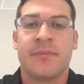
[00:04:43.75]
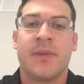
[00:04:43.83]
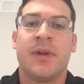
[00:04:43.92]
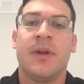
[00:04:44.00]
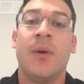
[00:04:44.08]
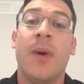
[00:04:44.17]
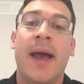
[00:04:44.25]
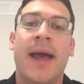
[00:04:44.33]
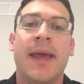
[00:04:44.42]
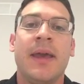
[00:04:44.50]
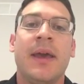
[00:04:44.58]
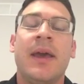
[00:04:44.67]
in a
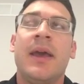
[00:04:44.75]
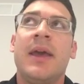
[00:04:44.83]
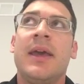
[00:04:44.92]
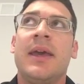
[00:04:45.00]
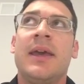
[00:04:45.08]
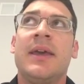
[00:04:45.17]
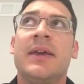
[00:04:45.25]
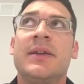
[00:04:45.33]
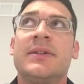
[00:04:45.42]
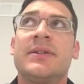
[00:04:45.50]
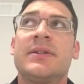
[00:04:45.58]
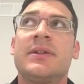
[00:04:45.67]
way
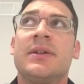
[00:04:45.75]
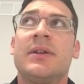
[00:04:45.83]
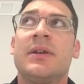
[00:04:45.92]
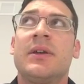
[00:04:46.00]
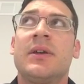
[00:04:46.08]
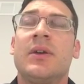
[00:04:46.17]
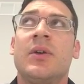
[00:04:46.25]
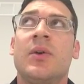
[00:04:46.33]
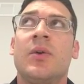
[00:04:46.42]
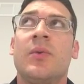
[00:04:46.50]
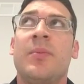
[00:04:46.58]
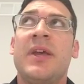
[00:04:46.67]
is
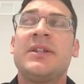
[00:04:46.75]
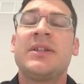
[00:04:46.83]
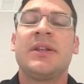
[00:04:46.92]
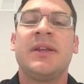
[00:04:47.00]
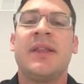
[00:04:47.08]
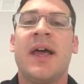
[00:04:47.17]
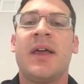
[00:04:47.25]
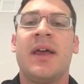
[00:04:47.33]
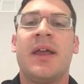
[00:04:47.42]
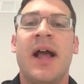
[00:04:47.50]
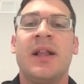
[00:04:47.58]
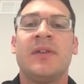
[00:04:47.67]
basically
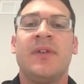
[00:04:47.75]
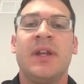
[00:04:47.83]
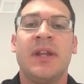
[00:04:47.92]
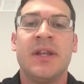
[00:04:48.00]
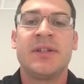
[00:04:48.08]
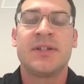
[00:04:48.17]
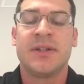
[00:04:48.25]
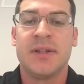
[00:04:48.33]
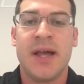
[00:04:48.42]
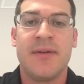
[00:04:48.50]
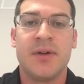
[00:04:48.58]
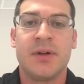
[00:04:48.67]
that elevated
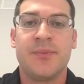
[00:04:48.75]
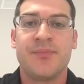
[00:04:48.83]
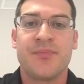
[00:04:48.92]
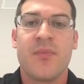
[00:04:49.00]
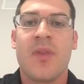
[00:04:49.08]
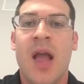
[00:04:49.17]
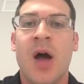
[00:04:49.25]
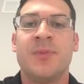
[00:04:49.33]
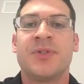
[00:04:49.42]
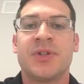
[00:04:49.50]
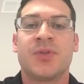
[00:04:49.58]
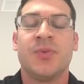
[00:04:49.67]
insulin level
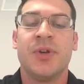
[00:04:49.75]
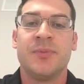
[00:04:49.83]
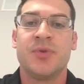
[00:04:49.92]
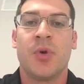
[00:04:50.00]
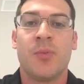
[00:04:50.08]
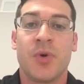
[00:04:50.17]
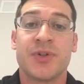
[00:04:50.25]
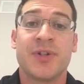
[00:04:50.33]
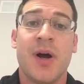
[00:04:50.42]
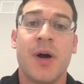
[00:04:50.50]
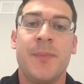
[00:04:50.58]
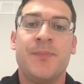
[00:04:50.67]
helps us reabsorb more
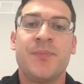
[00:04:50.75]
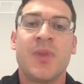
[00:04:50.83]
salt.